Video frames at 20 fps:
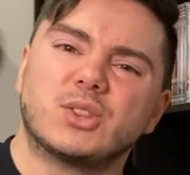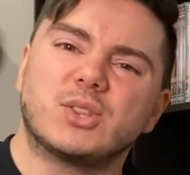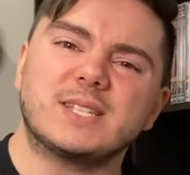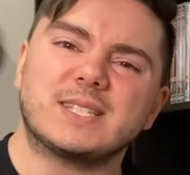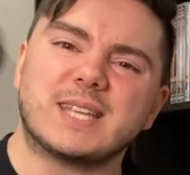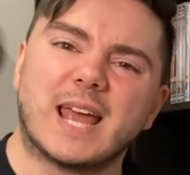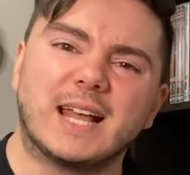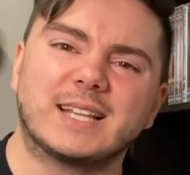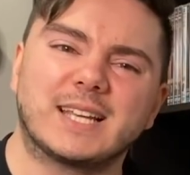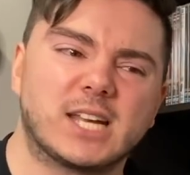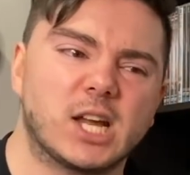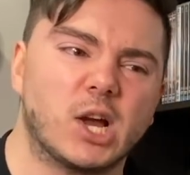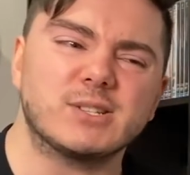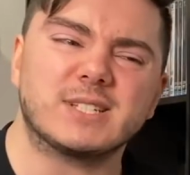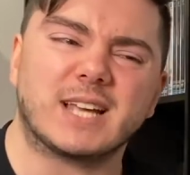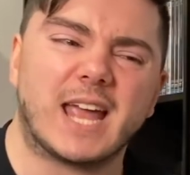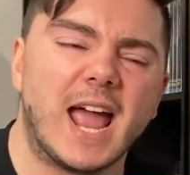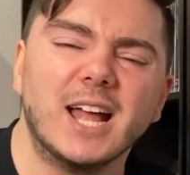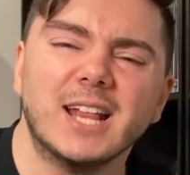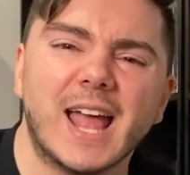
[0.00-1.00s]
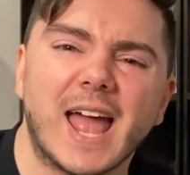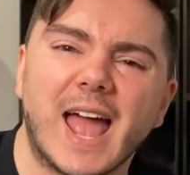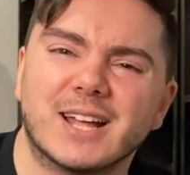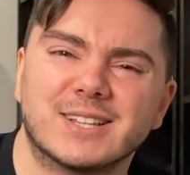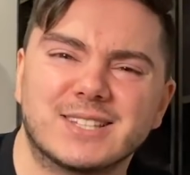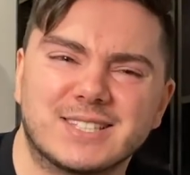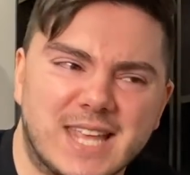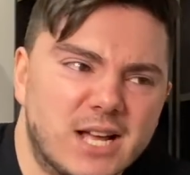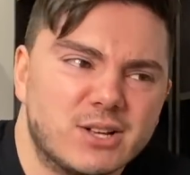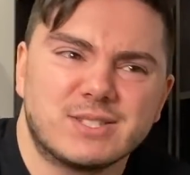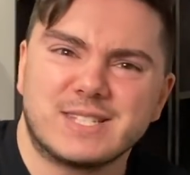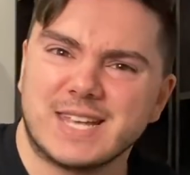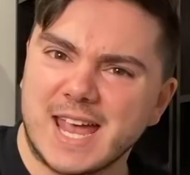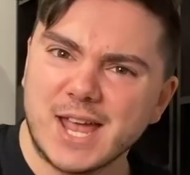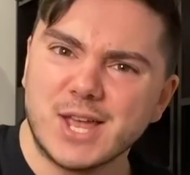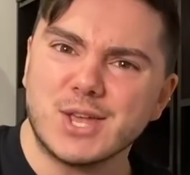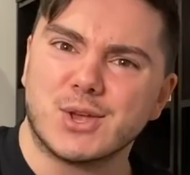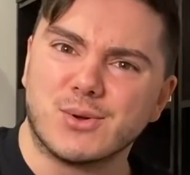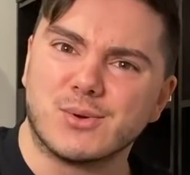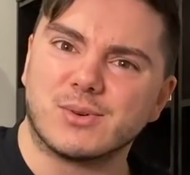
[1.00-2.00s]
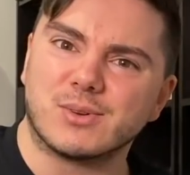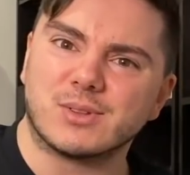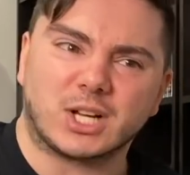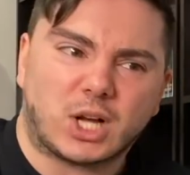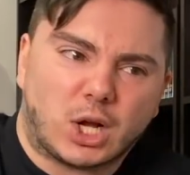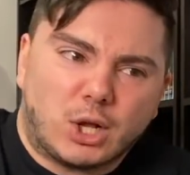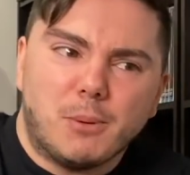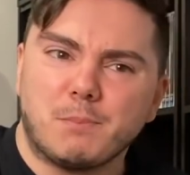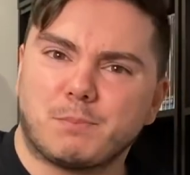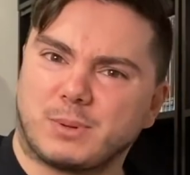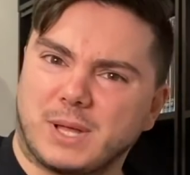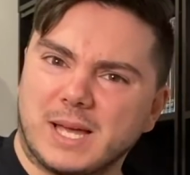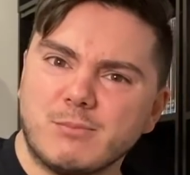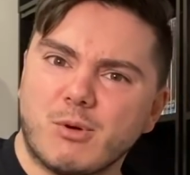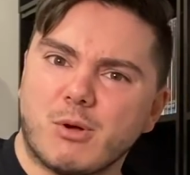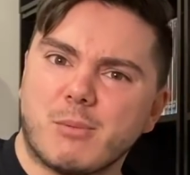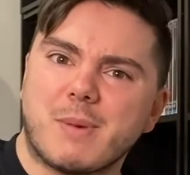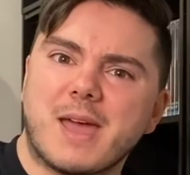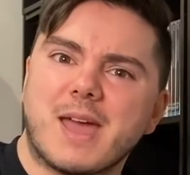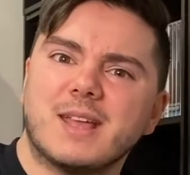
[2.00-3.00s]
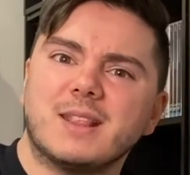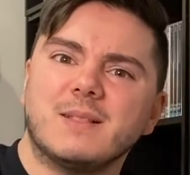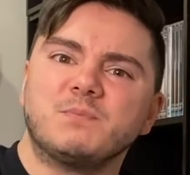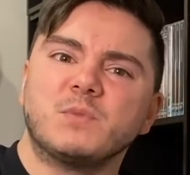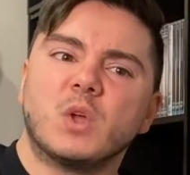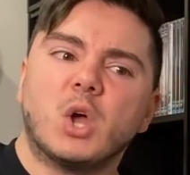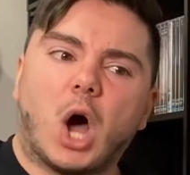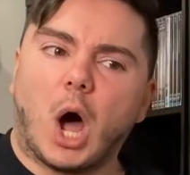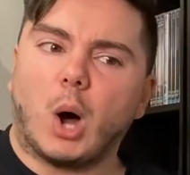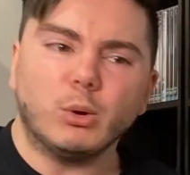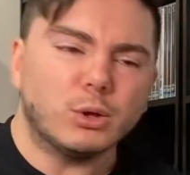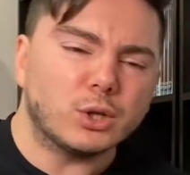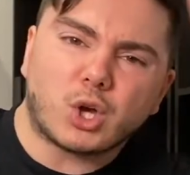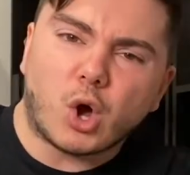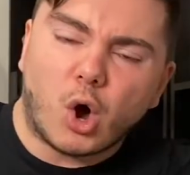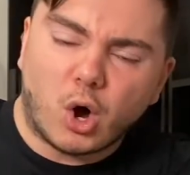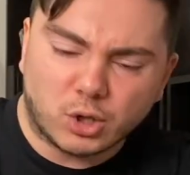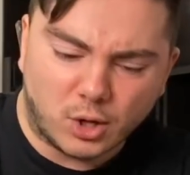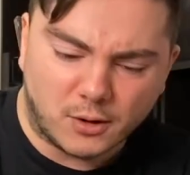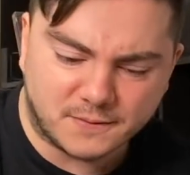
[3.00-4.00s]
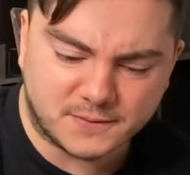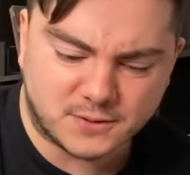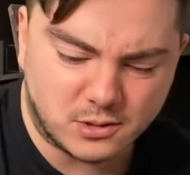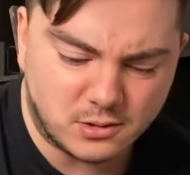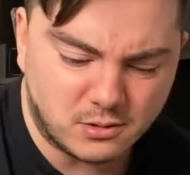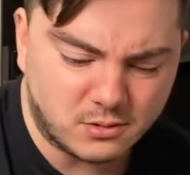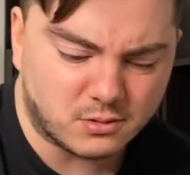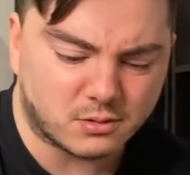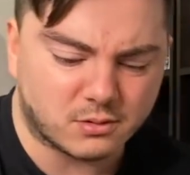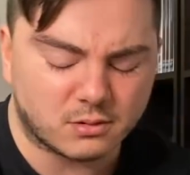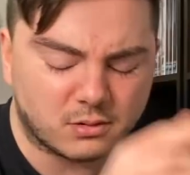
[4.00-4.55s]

and Kiara's like, how dare you? Like, I don't blame her, man. I would have gone off too.